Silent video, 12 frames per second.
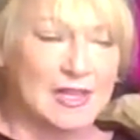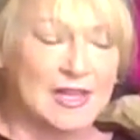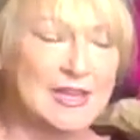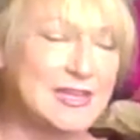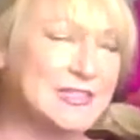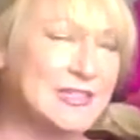
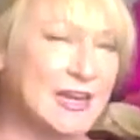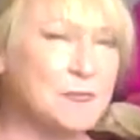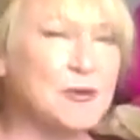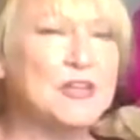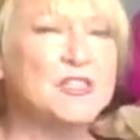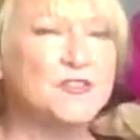It isn't
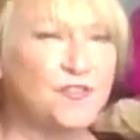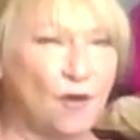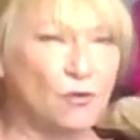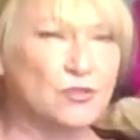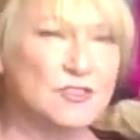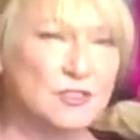anybody's
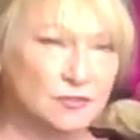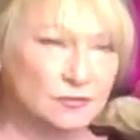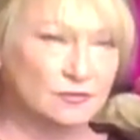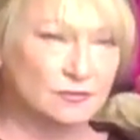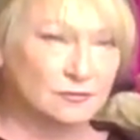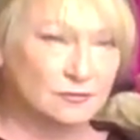fault
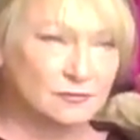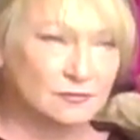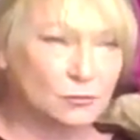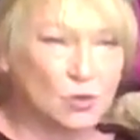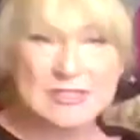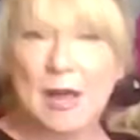
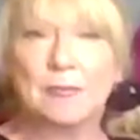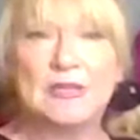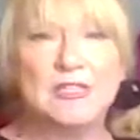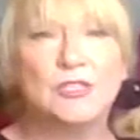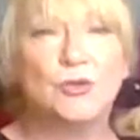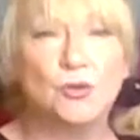what's
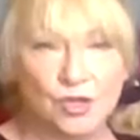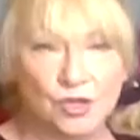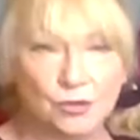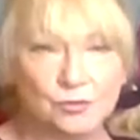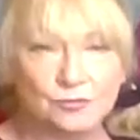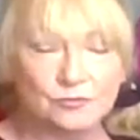happening to
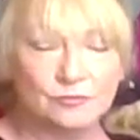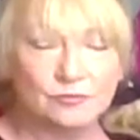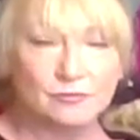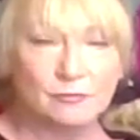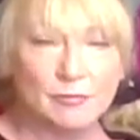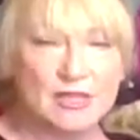you,
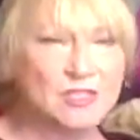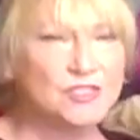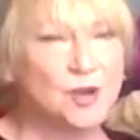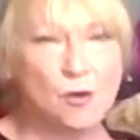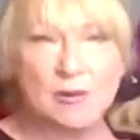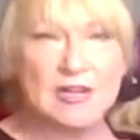because
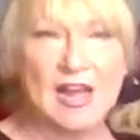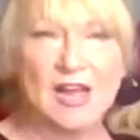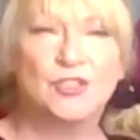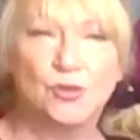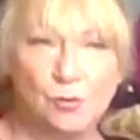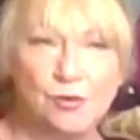nobody
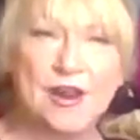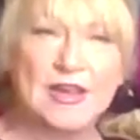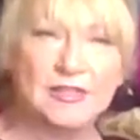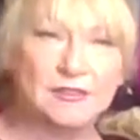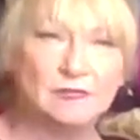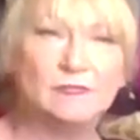has your
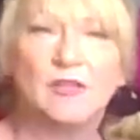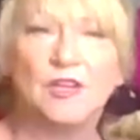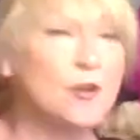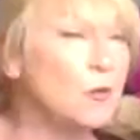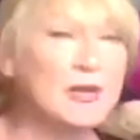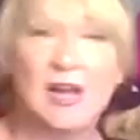brain and
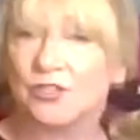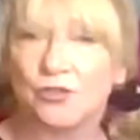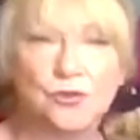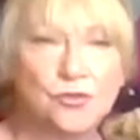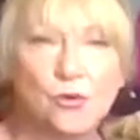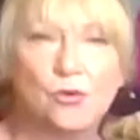nobody has
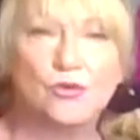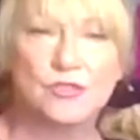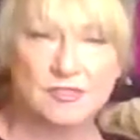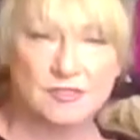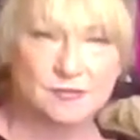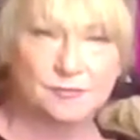your
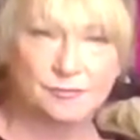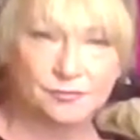thoughts.